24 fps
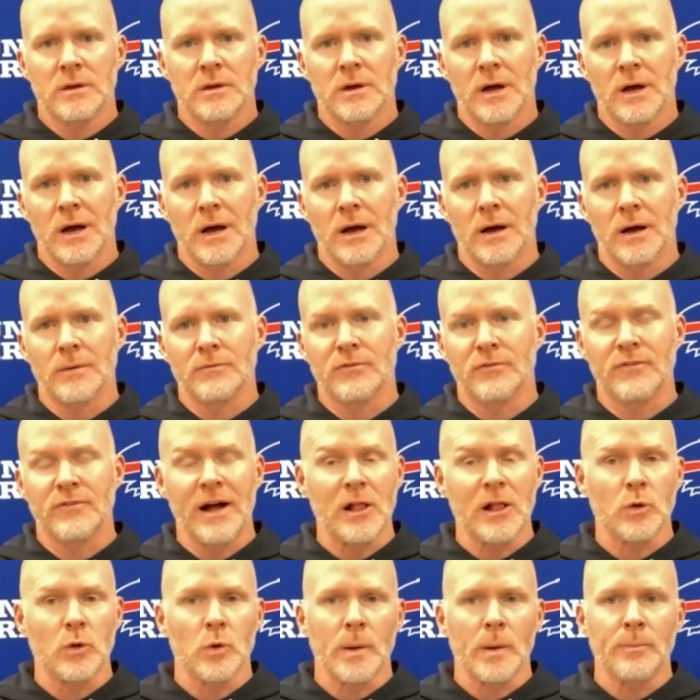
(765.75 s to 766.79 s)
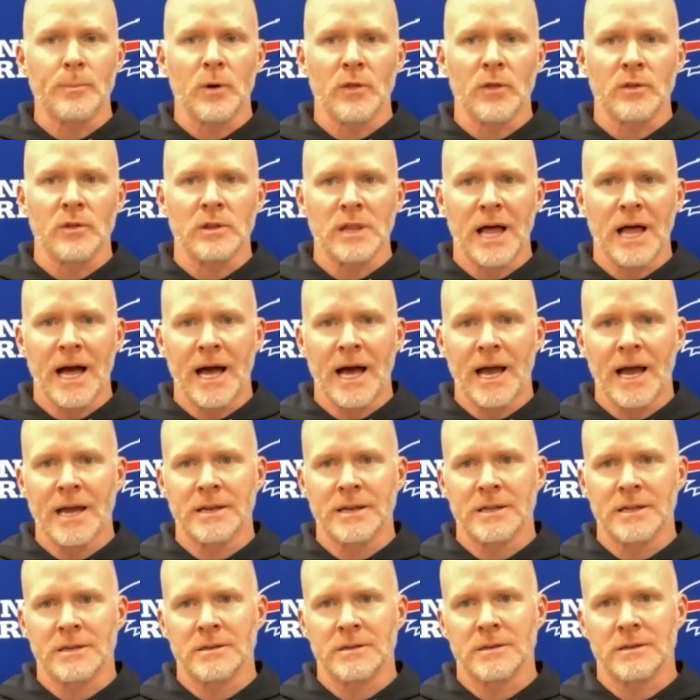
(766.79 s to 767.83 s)
uh, follow up on the
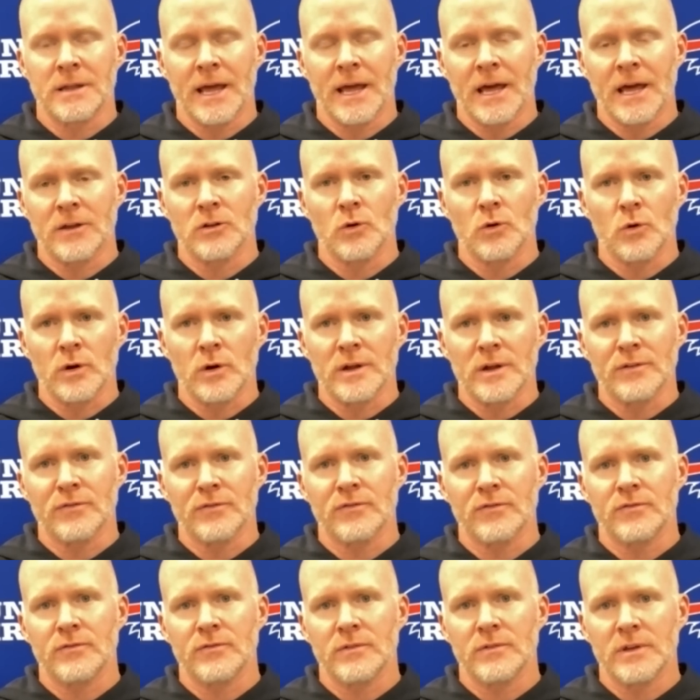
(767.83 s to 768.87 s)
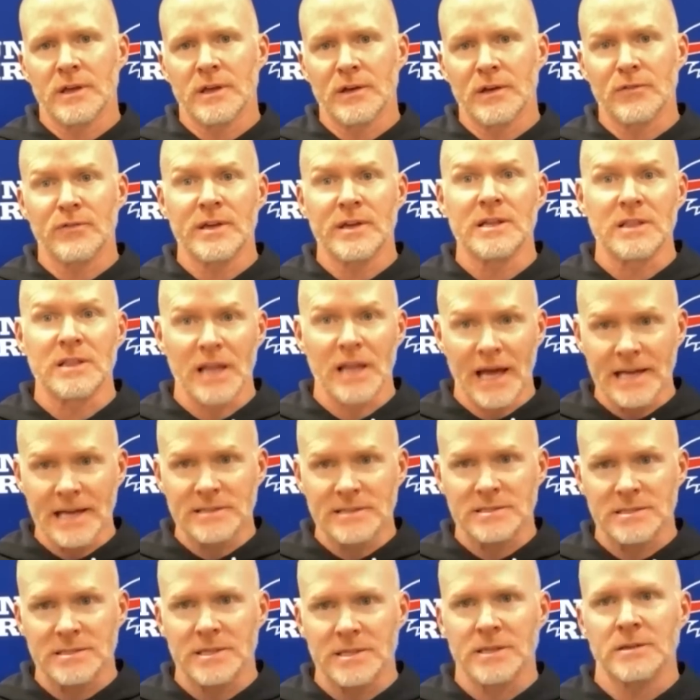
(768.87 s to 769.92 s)
line and and or if if he
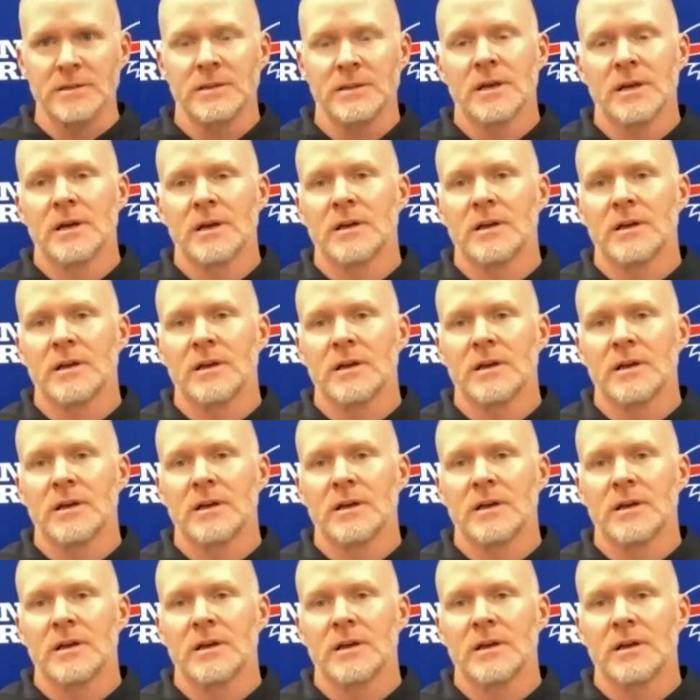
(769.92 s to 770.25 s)
likes it